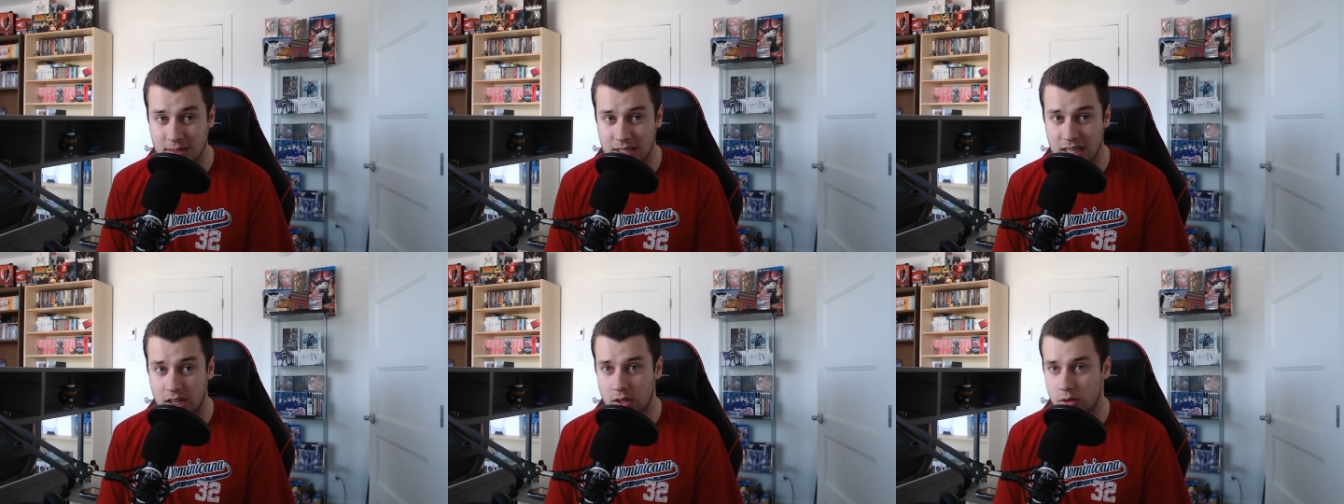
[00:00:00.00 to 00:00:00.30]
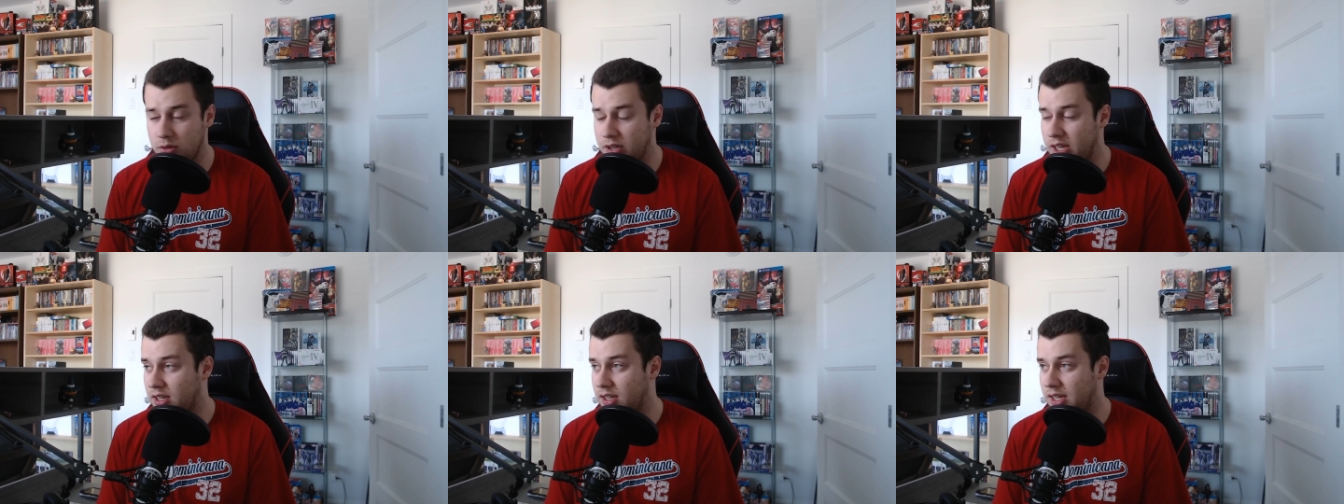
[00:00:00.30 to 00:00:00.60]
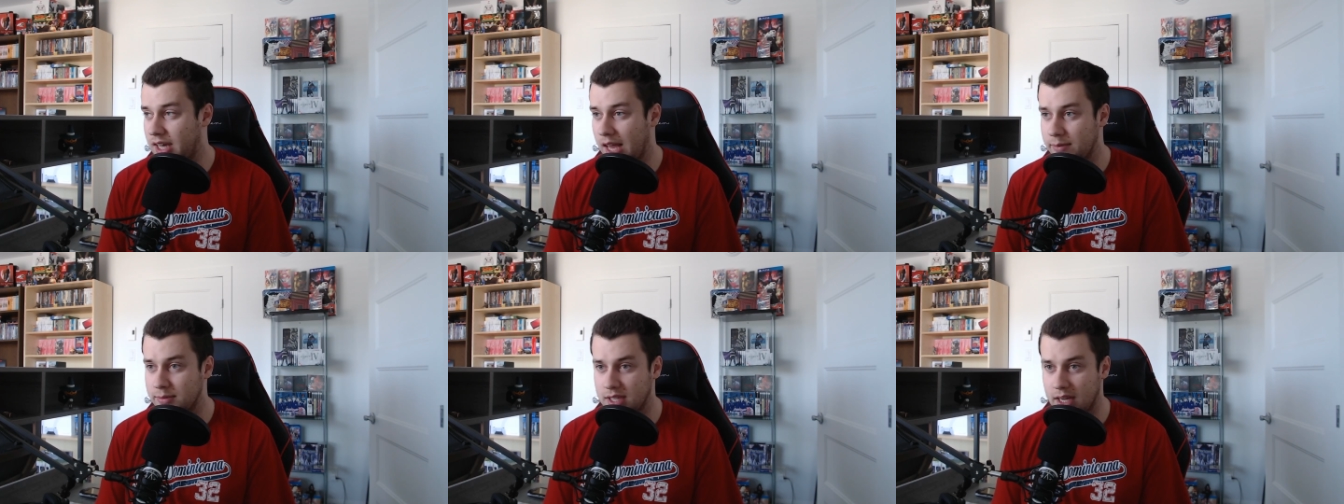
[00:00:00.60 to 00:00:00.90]
including
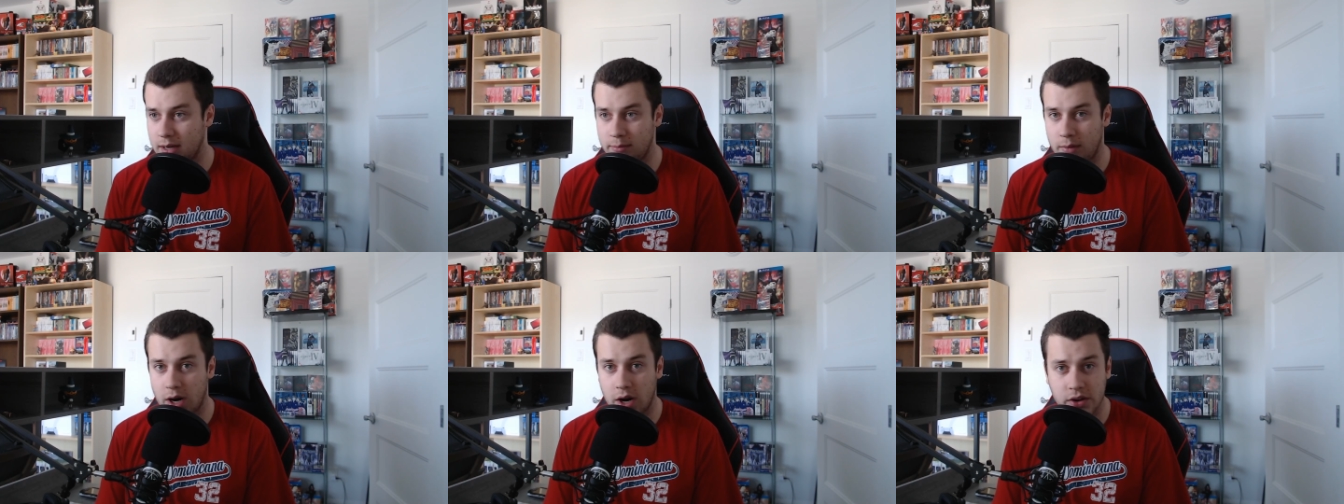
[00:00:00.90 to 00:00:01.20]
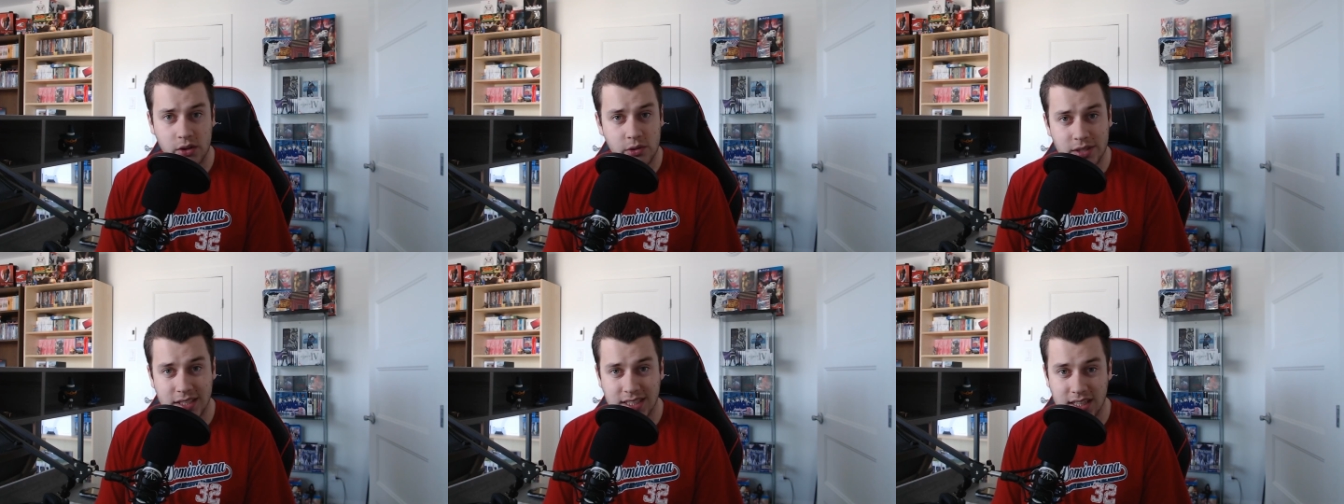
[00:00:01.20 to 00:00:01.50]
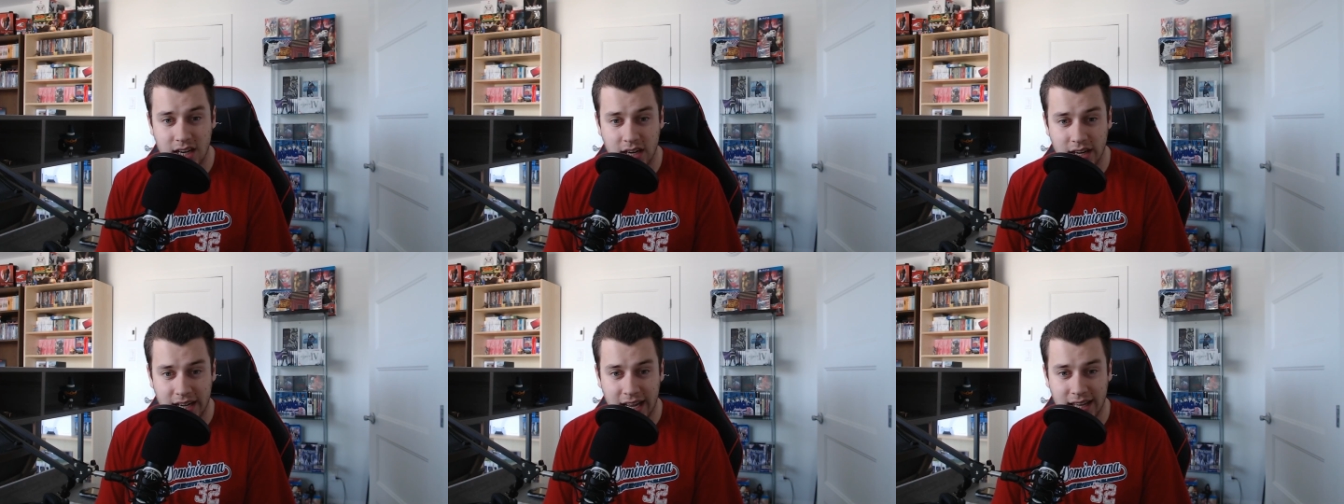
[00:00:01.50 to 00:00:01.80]
games like Mario and
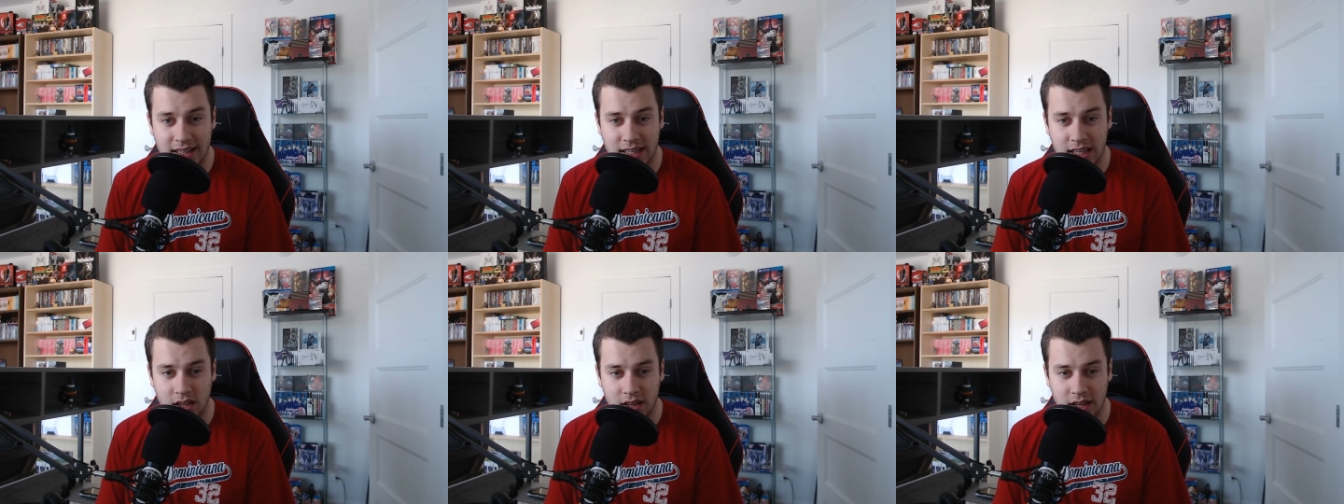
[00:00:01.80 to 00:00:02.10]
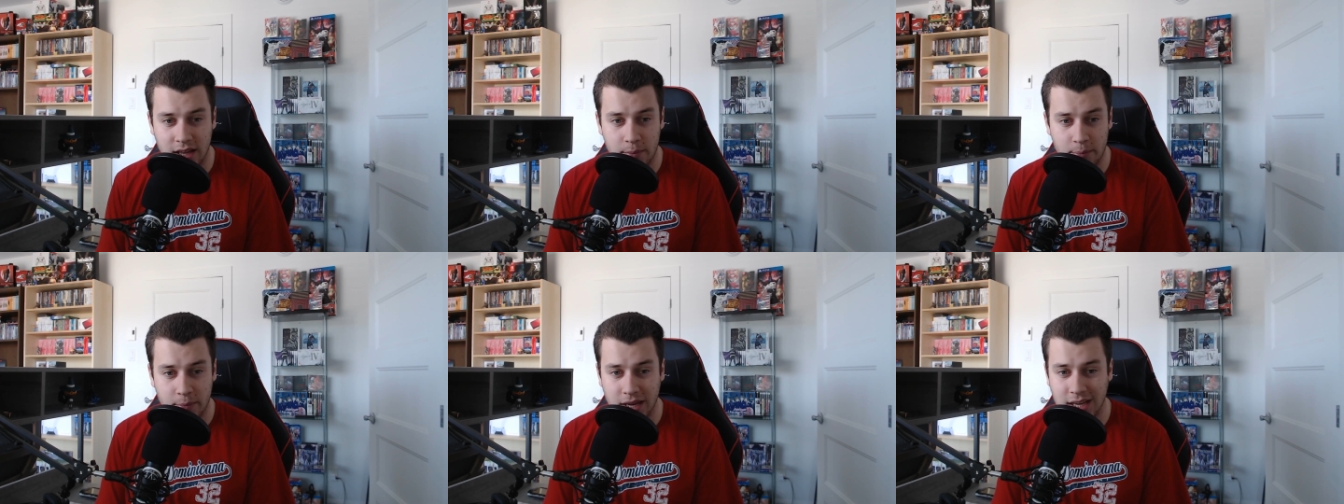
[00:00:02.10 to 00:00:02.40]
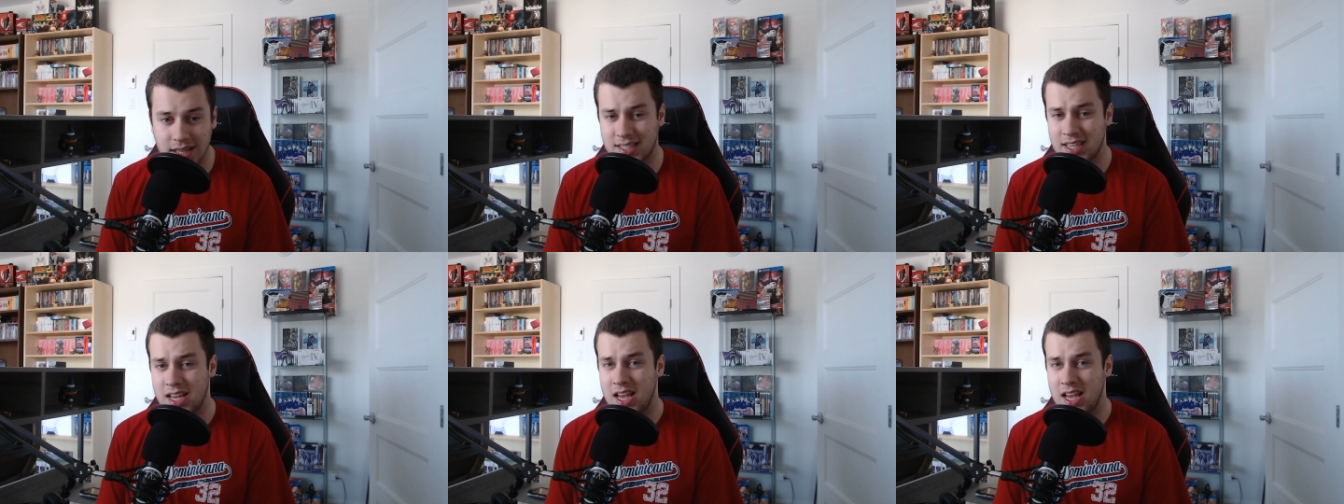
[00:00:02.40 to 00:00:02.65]
Sonic at the Olympics,